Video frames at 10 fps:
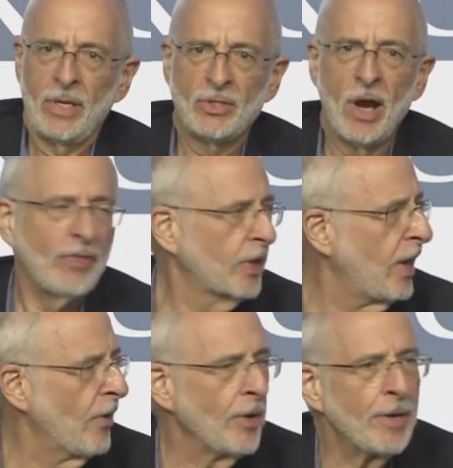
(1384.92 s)
is on the
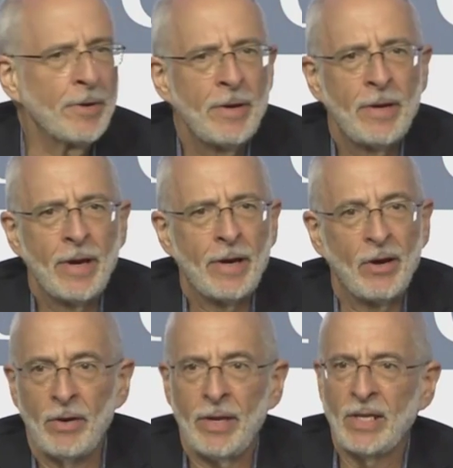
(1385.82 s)
carrier?
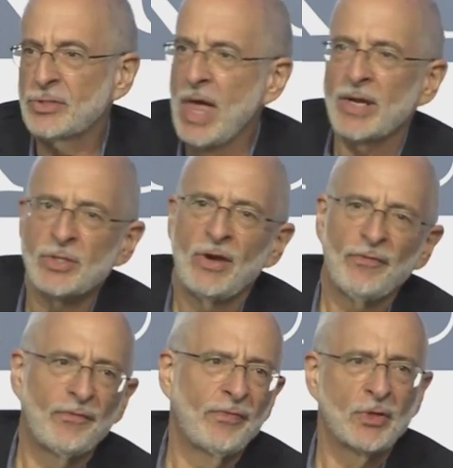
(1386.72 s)
It's not as
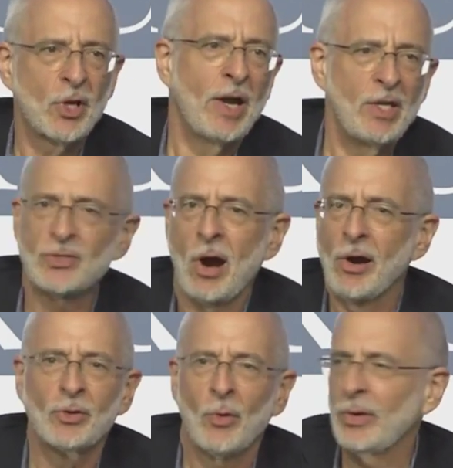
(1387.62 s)
if the Chinese
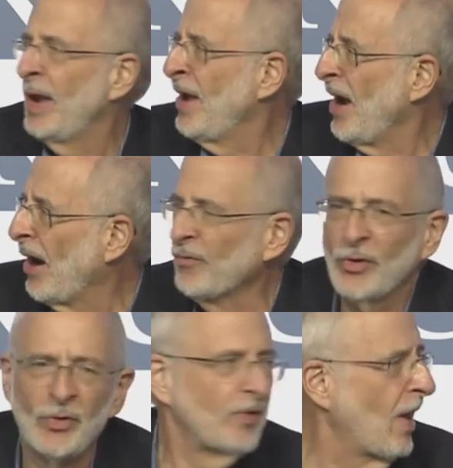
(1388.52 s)
are going
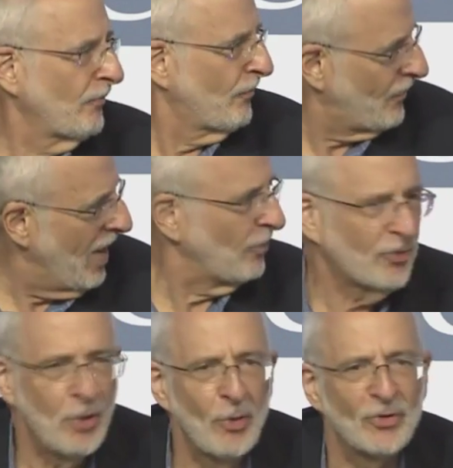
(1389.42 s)
to not fail
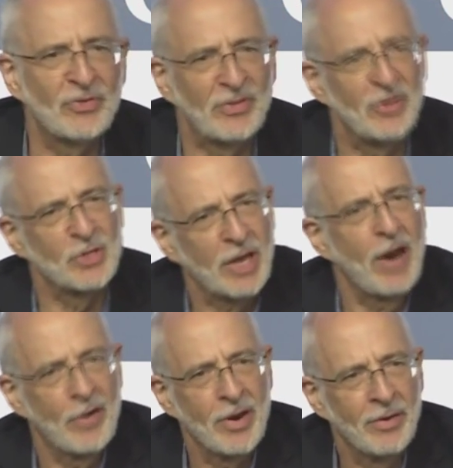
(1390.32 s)
to notice that there's a
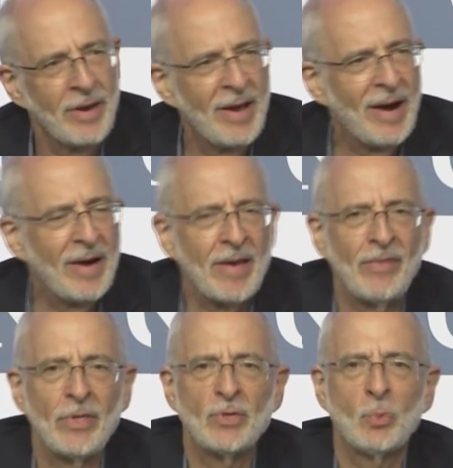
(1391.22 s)
carrier
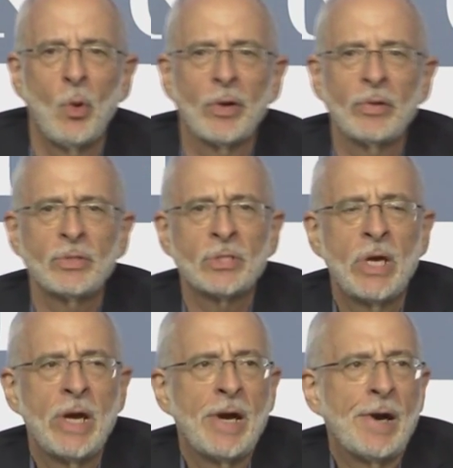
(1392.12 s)
in these waters.
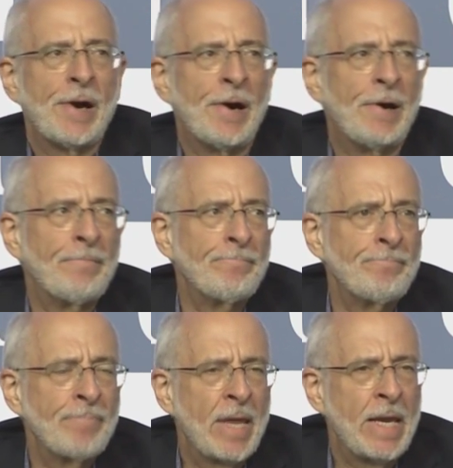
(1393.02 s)

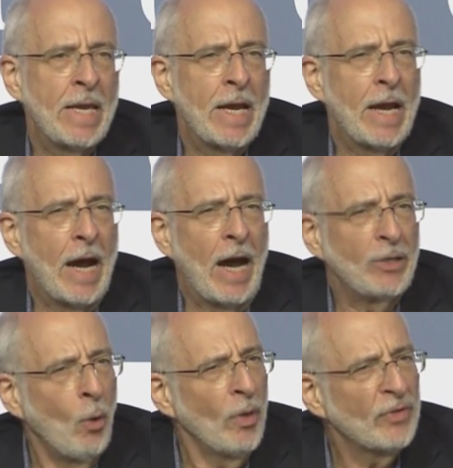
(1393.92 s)
I
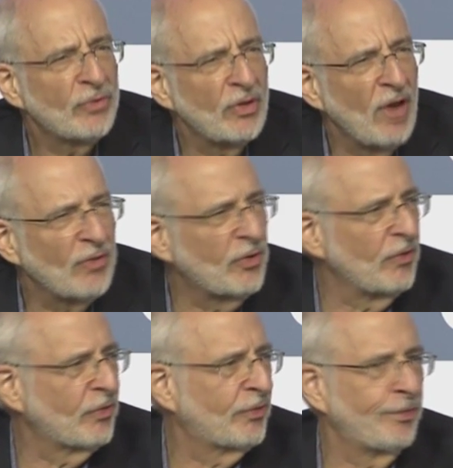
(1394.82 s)
don't want to suggest
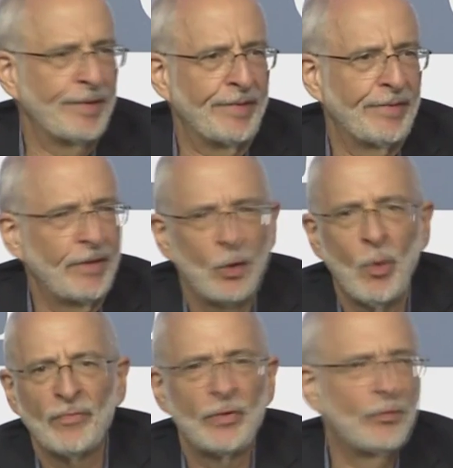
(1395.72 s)
it's the
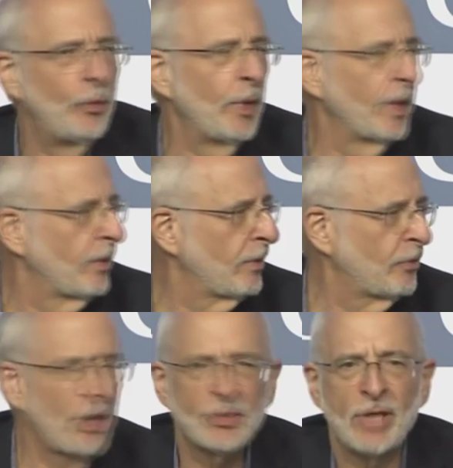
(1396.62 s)
equivalent of doing a
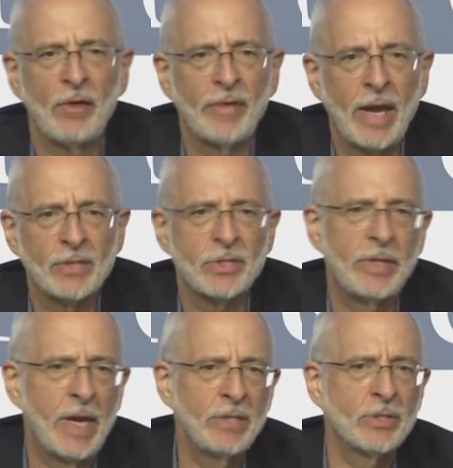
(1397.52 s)
touchdown dance in
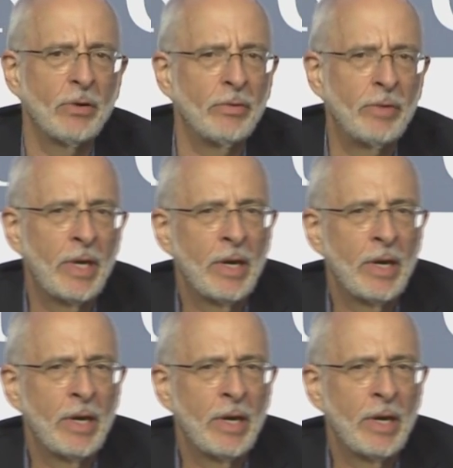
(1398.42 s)
the end zone,